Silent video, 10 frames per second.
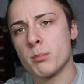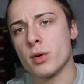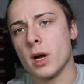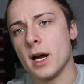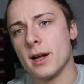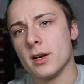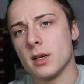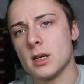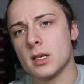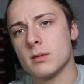
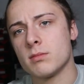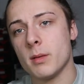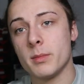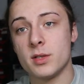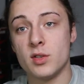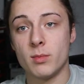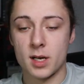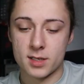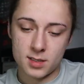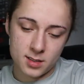prior, probably two
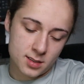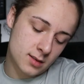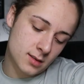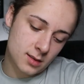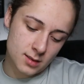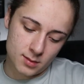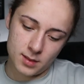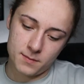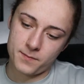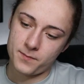boxes. I
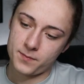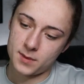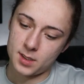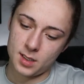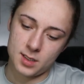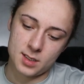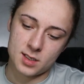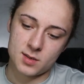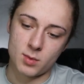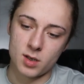mean, this is a
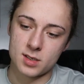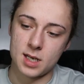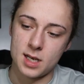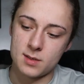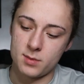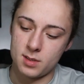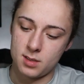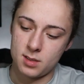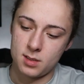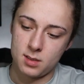smaller size, but
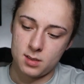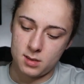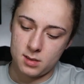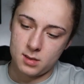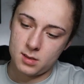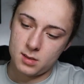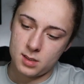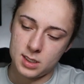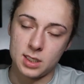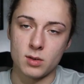
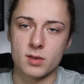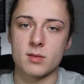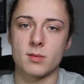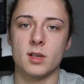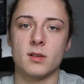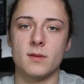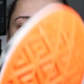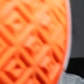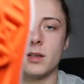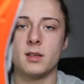still worth some good
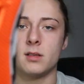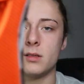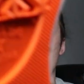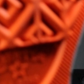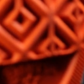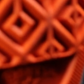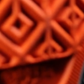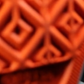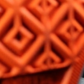value. You can see